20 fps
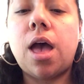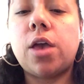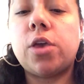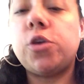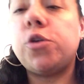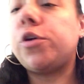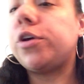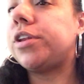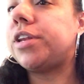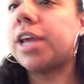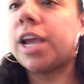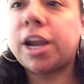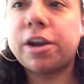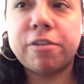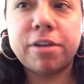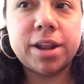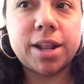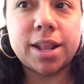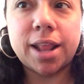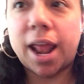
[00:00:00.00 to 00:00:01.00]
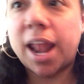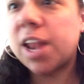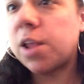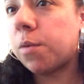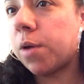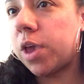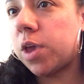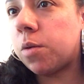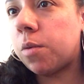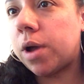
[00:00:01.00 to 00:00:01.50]
You can decorate it any
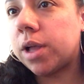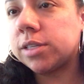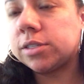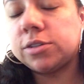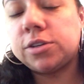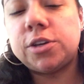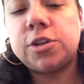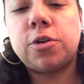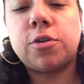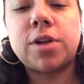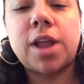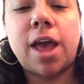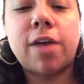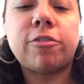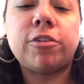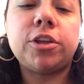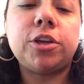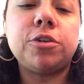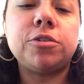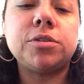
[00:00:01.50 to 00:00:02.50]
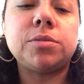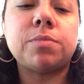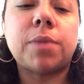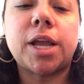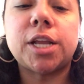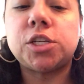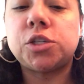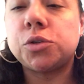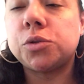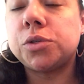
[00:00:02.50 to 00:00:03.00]
way you want to. You don't have to use
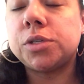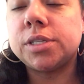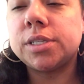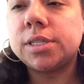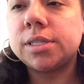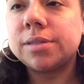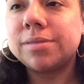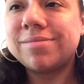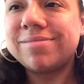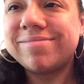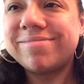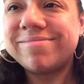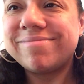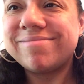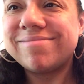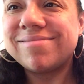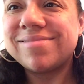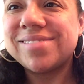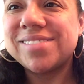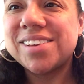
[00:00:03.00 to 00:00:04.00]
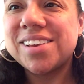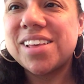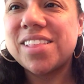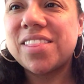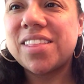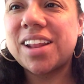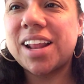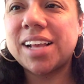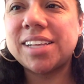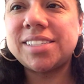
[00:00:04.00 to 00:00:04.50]
my jewels
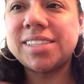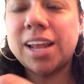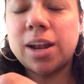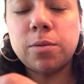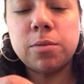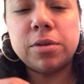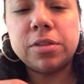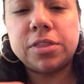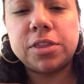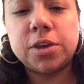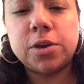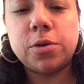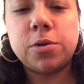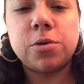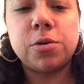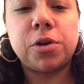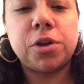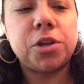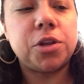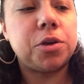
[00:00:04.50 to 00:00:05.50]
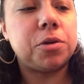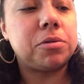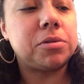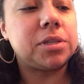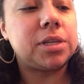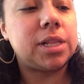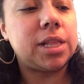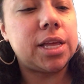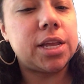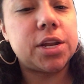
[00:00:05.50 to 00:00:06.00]
I sent with you. You can use
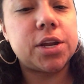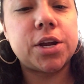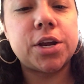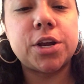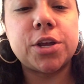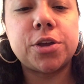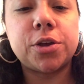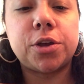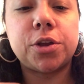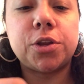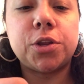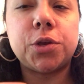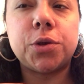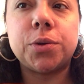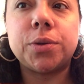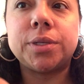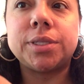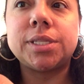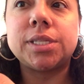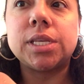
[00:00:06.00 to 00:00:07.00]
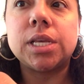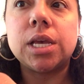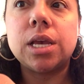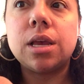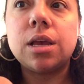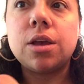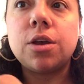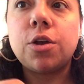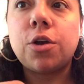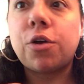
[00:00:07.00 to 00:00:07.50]
glitter, you can use
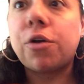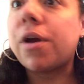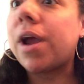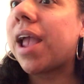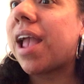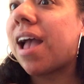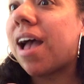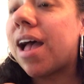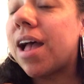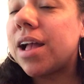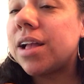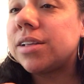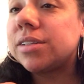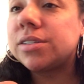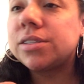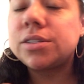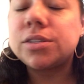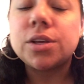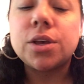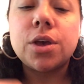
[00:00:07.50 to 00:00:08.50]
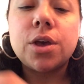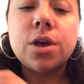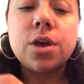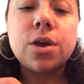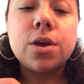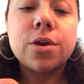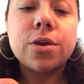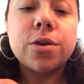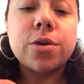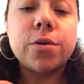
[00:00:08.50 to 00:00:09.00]
crayons,
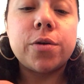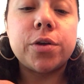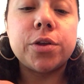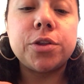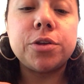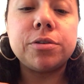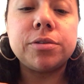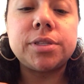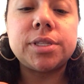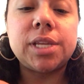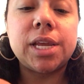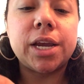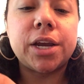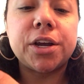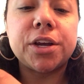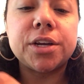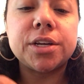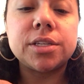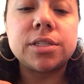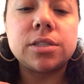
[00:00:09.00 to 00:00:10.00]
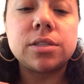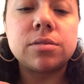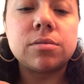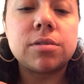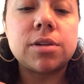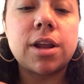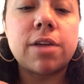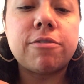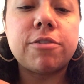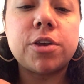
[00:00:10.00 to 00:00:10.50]
you can use stickers,
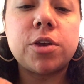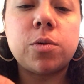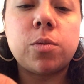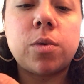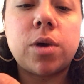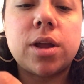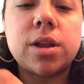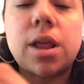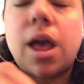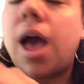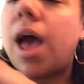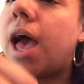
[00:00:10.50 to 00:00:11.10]
whatever you want.